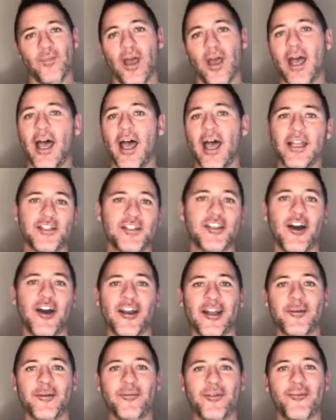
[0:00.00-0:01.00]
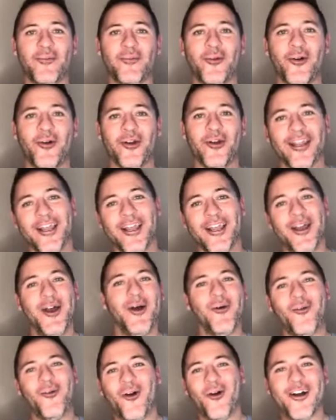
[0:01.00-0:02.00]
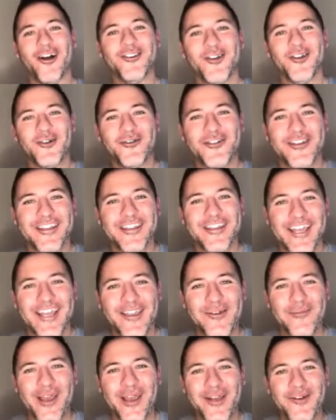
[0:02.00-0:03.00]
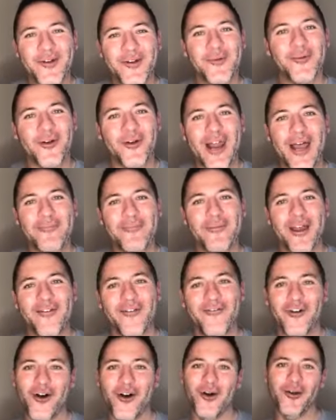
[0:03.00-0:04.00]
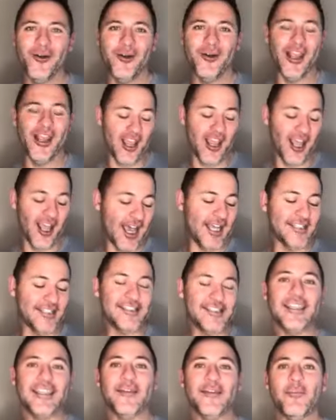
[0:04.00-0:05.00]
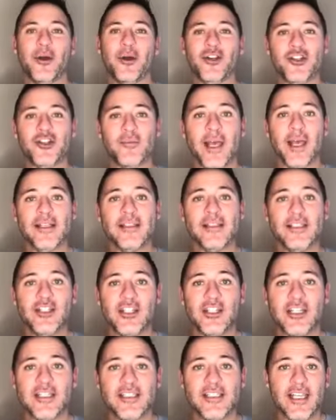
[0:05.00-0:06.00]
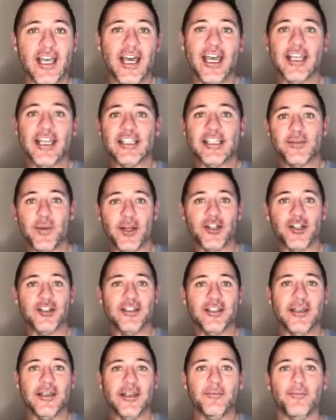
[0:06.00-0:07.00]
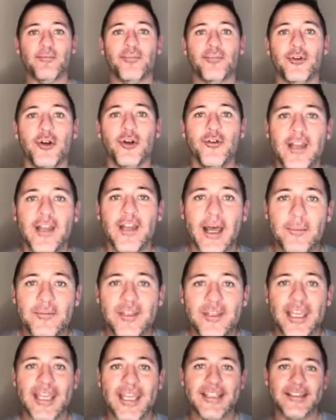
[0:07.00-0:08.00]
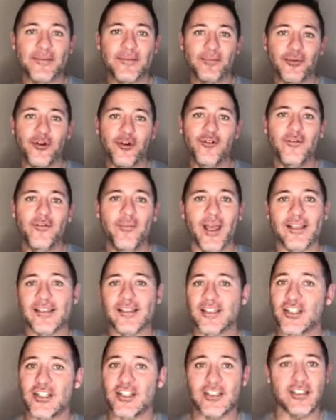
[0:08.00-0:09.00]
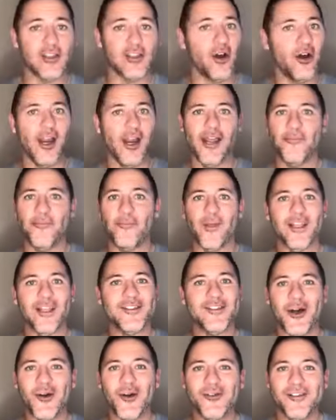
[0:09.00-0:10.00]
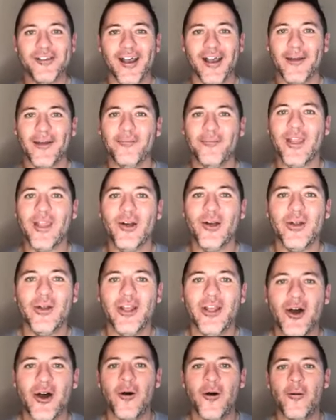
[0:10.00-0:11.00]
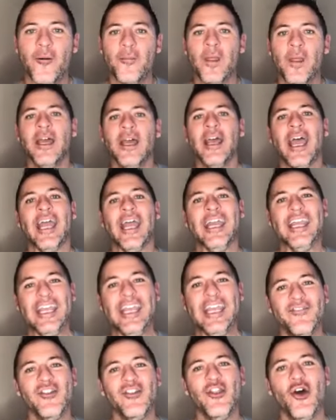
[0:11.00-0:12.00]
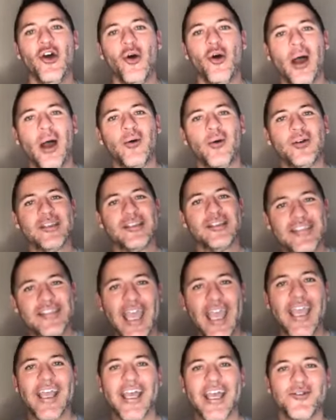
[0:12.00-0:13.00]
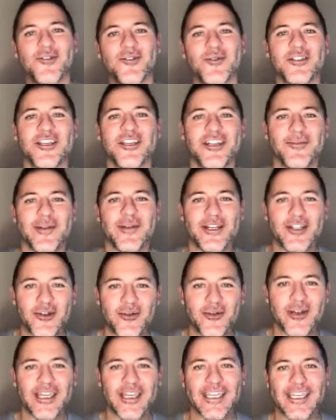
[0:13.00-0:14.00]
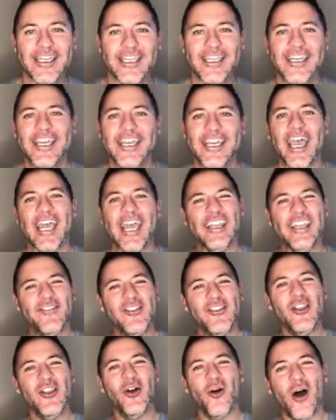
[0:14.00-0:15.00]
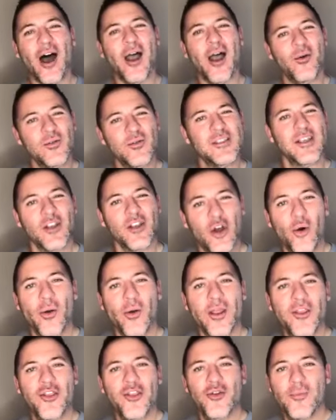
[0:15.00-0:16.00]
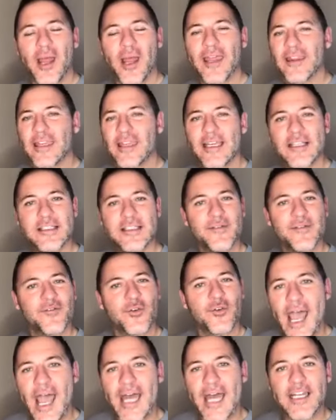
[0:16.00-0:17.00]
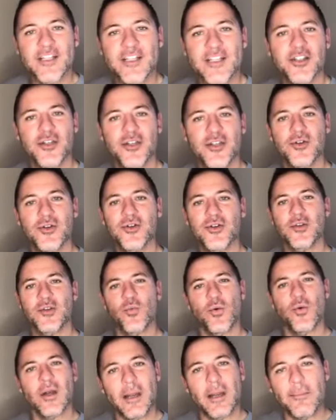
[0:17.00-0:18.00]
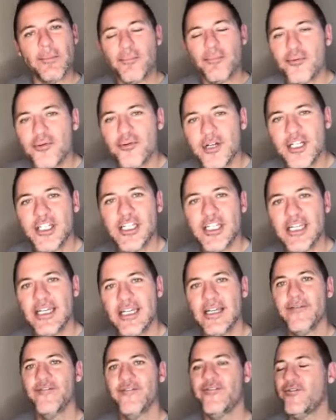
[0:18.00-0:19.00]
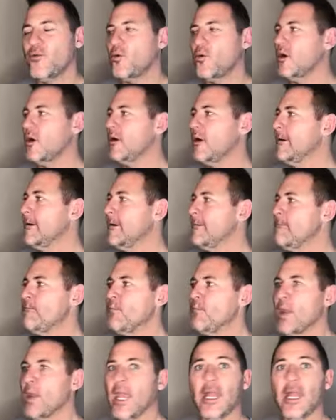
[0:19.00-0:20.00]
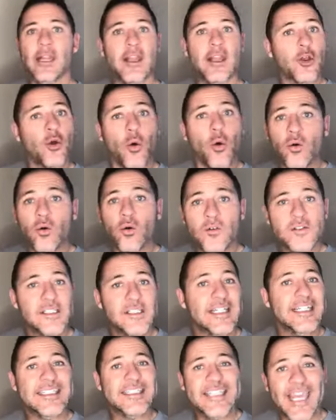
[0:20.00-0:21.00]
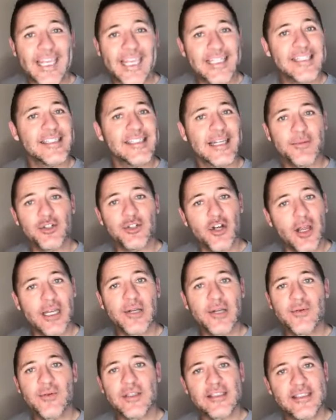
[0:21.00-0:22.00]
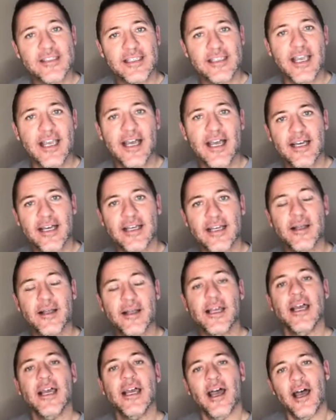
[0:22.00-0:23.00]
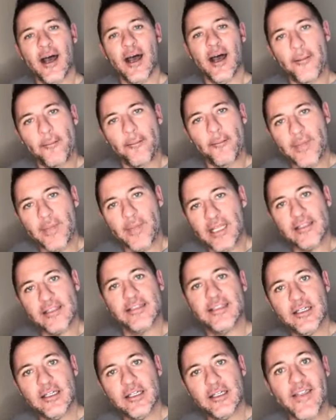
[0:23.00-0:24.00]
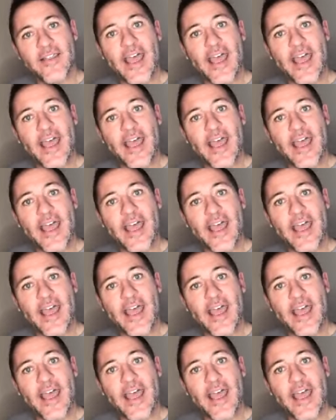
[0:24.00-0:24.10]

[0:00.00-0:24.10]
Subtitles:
I just got up in the morning, walked over to the other bedroom, grabbed my phone. I see a bunch of messages, especially Pruvit updates and Pruvit messages. All right, it's go time. Here we go. And even though I was saying I was going to be doing it, and even though I was going through my list of gratitudes and what am I appreciative for, and the goals and intents that I'm trying to instill in